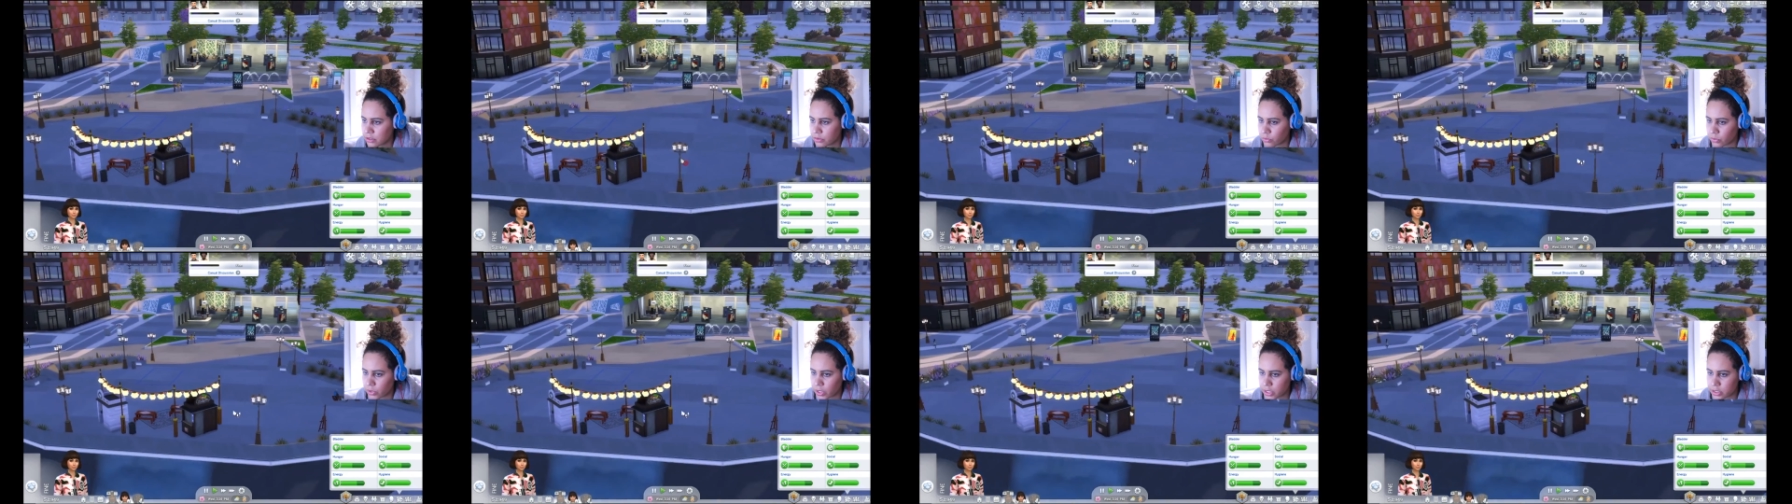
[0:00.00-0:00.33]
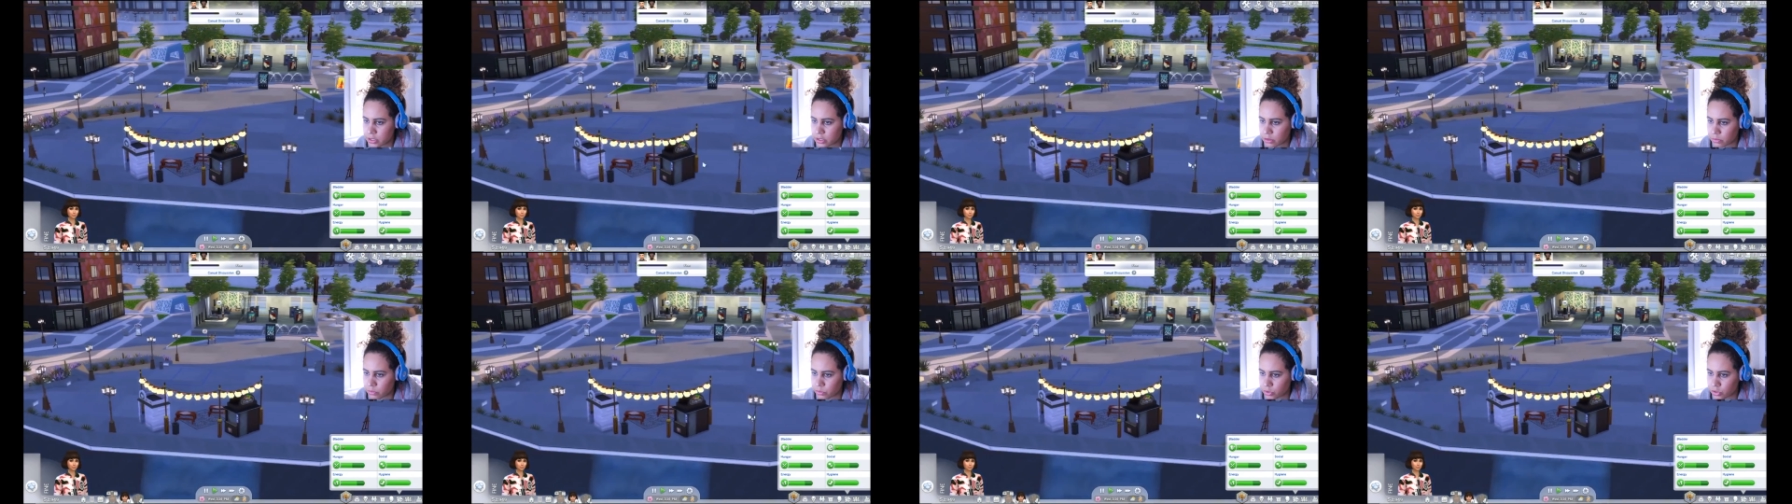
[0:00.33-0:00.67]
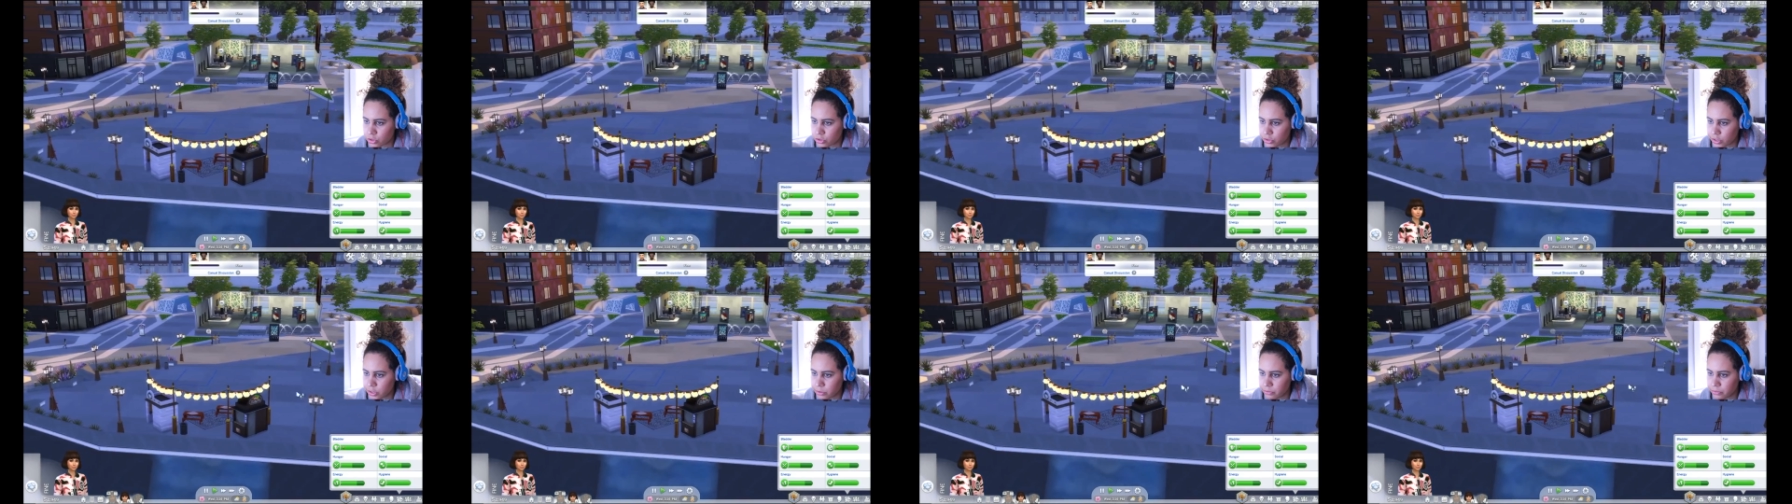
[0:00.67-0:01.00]
We got some
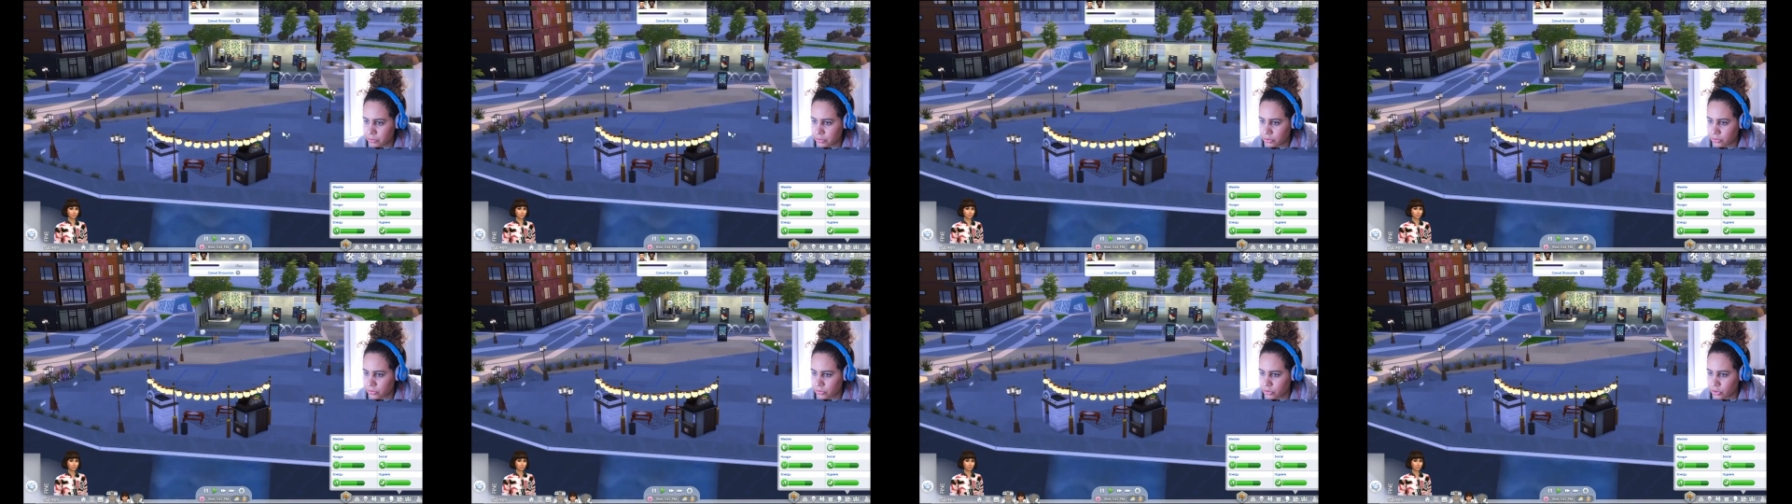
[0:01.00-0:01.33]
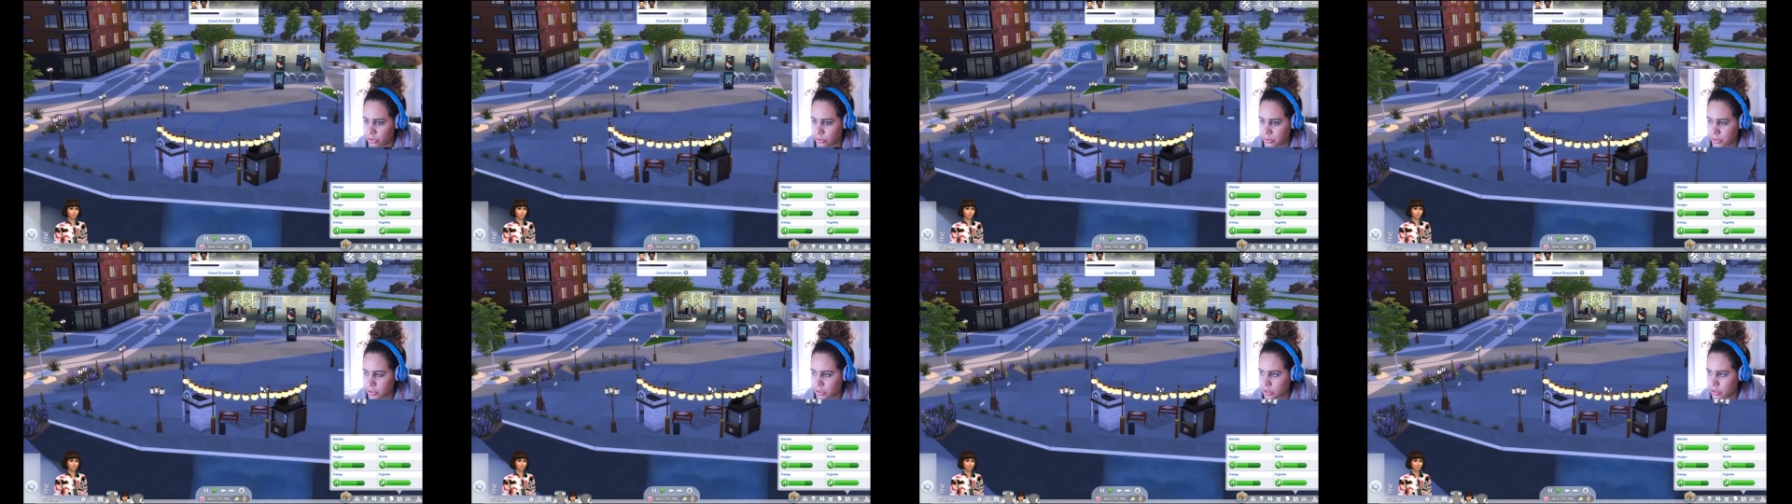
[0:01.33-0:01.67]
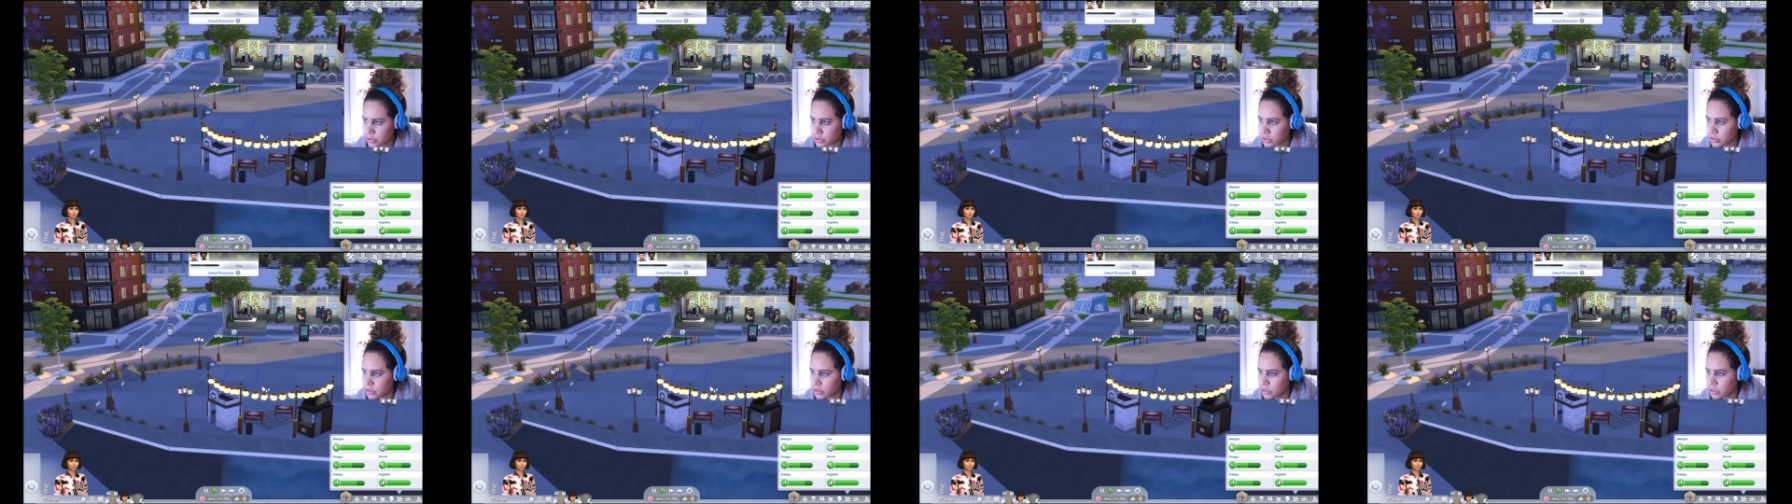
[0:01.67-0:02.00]
street
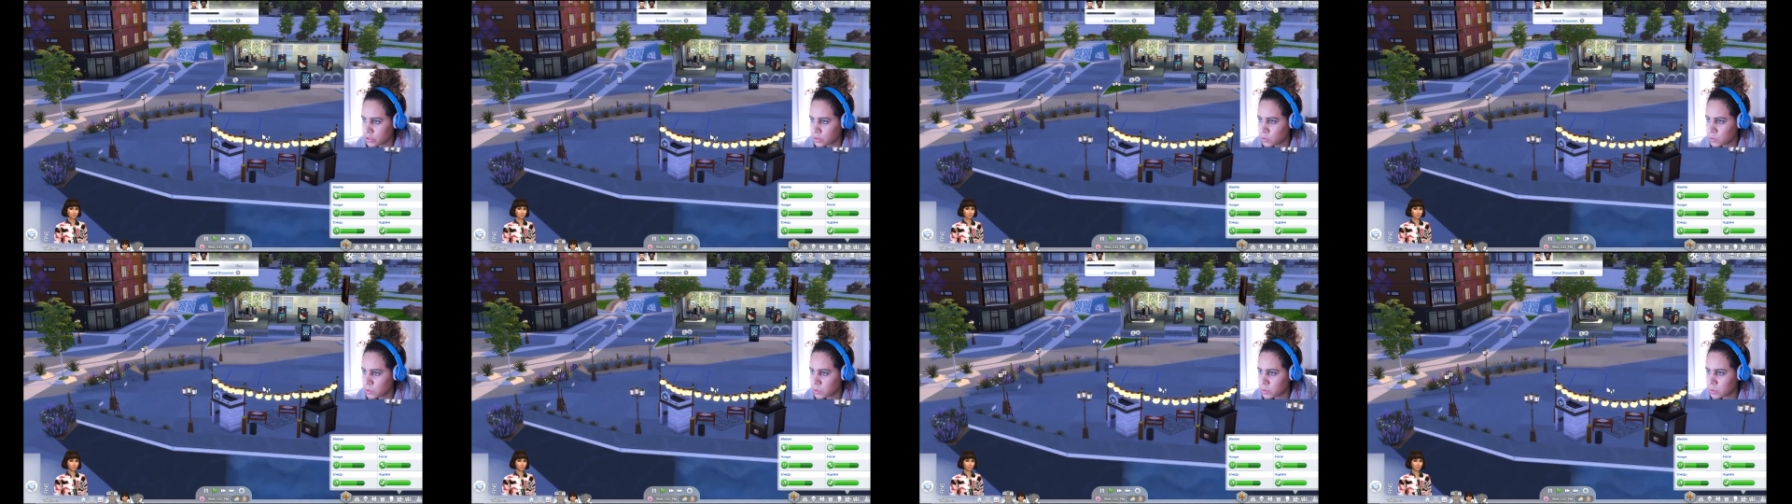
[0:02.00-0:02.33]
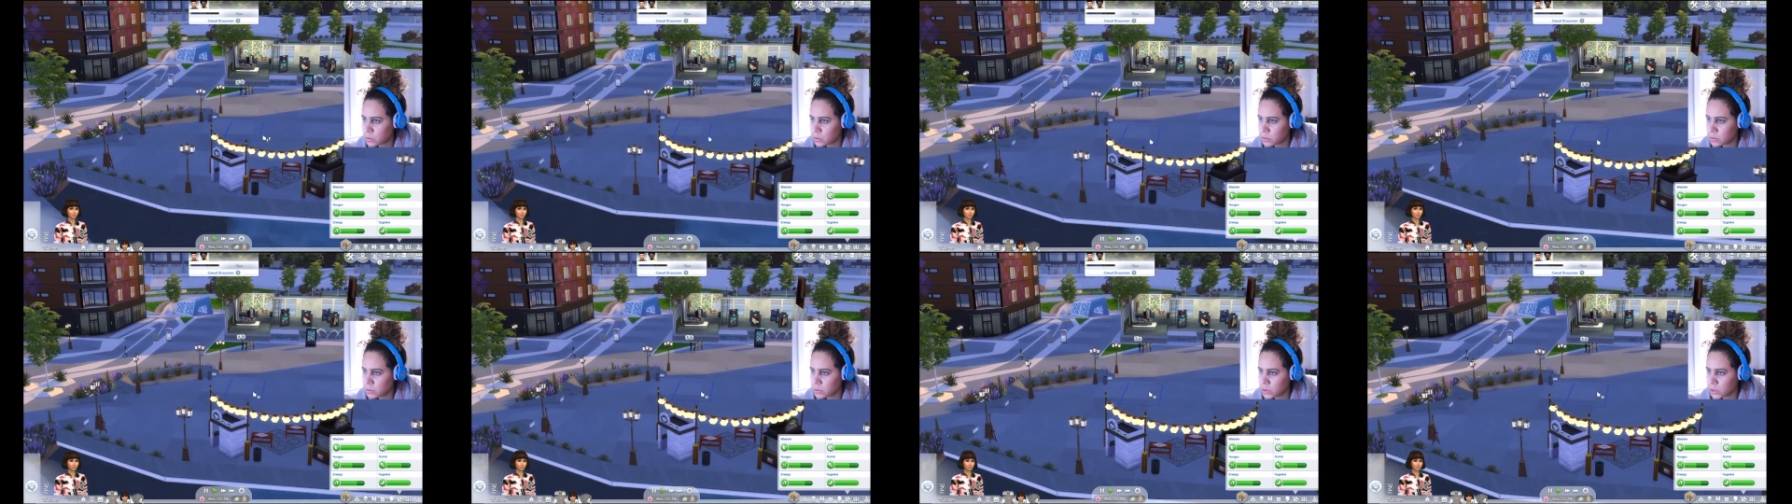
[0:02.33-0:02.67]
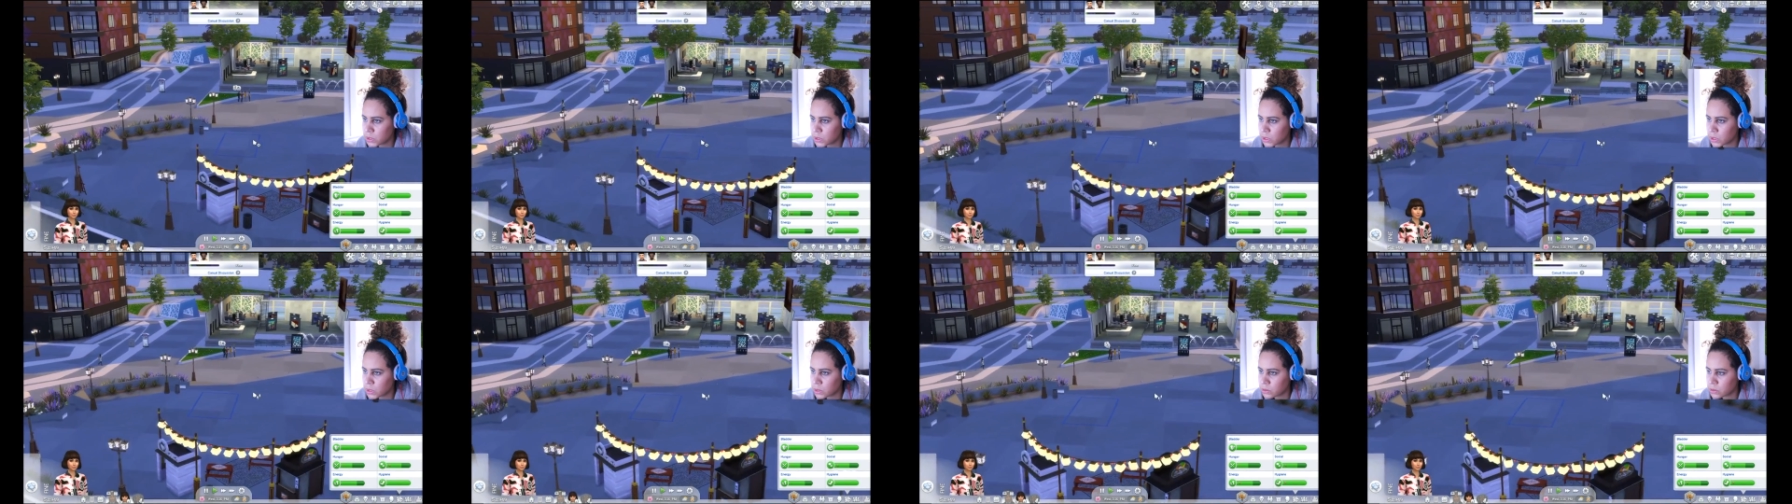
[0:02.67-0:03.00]
performers.
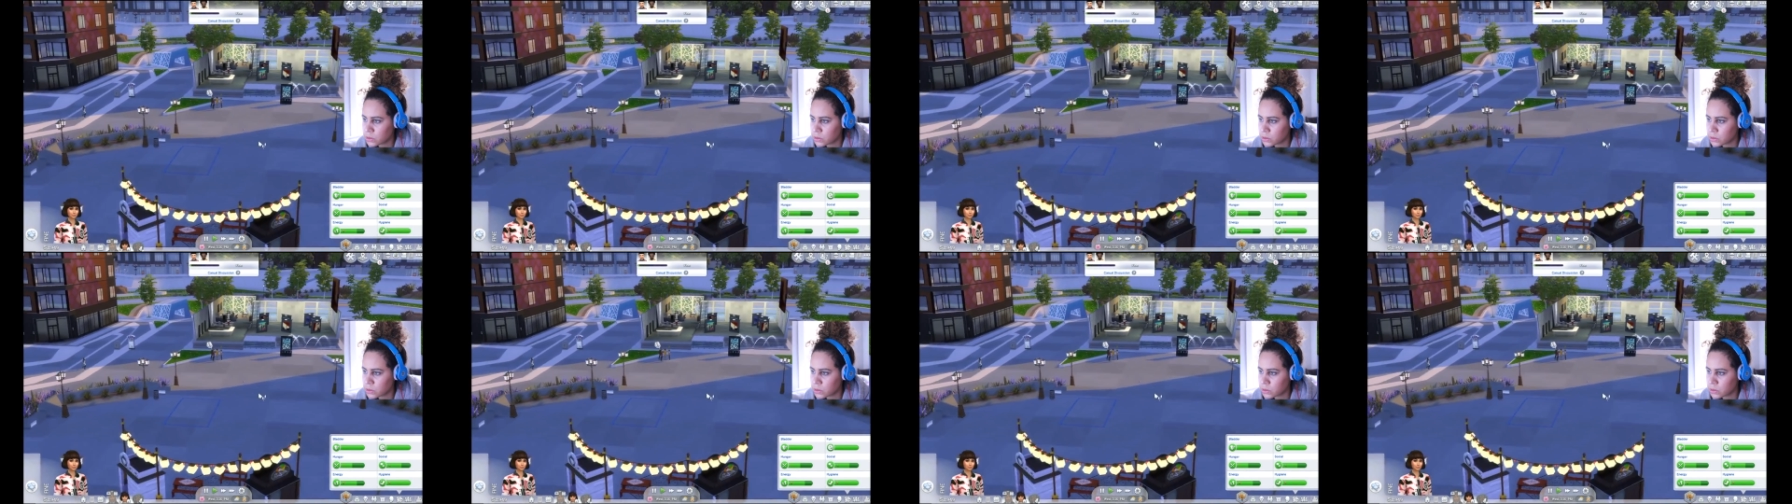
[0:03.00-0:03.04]
Um,